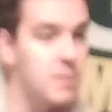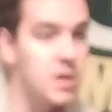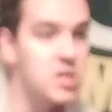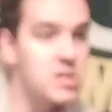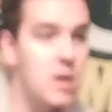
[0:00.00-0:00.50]

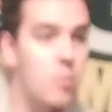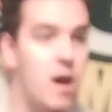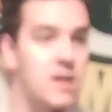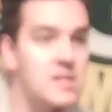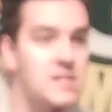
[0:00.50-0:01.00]
much as I
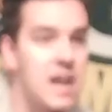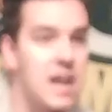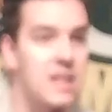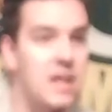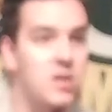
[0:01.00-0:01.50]
want to
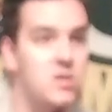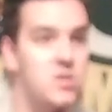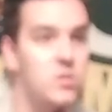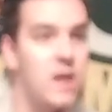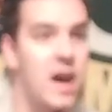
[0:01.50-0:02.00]
say they could
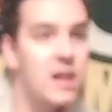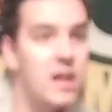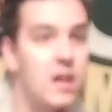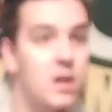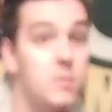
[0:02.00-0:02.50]
do
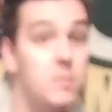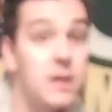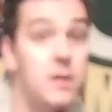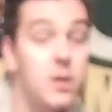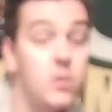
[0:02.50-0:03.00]
that, it could
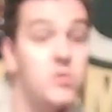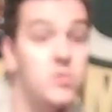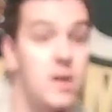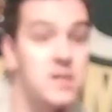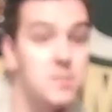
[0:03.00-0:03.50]
be a huge
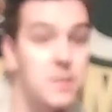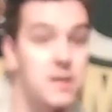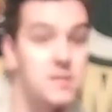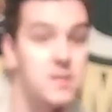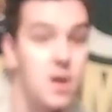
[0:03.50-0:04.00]
risk.
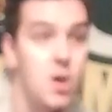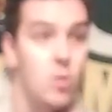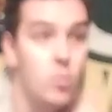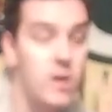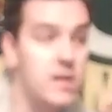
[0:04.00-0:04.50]
Because
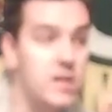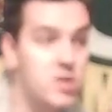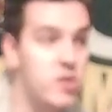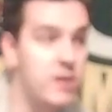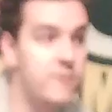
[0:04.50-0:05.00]
when they
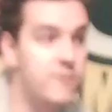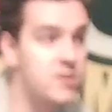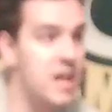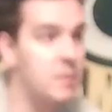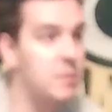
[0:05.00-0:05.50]
traded for
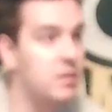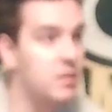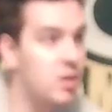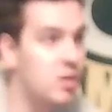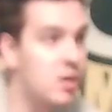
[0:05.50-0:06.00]
Damian
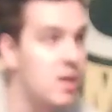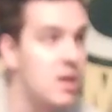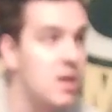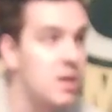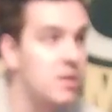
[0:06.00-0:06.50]
Lillard,
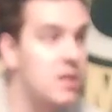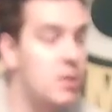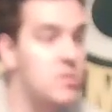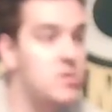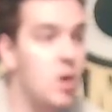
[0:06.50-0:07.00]
there
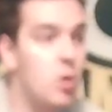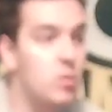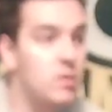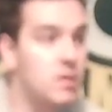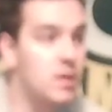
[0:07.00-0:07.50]
was
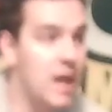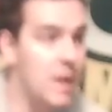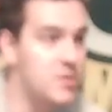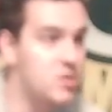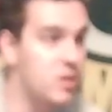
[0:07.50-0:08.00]
no, the
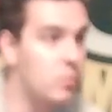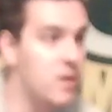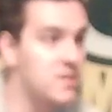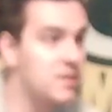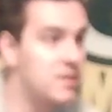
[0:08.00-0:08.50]
chemistry
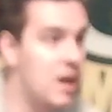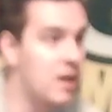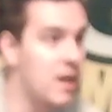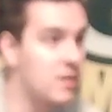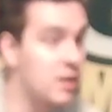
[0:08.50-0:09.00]
wasn't there
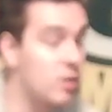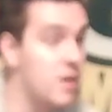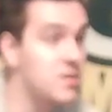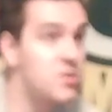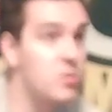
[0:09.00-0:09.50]
yet. They
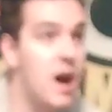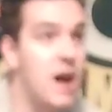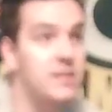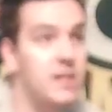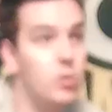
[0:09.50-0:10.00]
lost Jrue
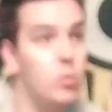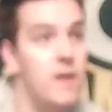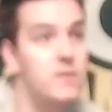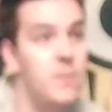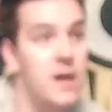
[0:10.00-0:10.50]
Holiday, who
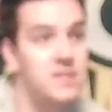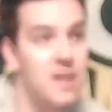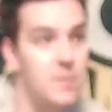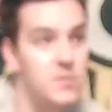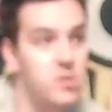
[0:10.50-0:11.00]
had the best
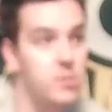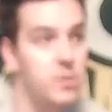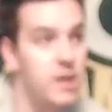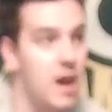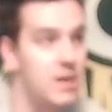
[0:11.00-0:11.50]
chemistry
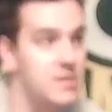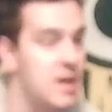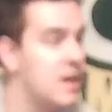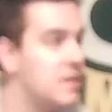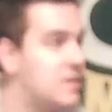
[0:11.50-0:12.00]
with Giannis.
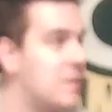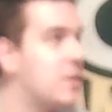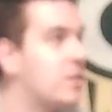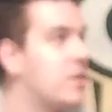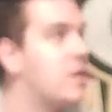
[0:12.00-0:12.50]

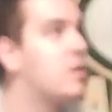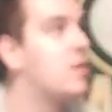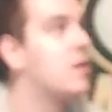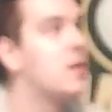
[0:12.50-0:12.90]
Damian Lillard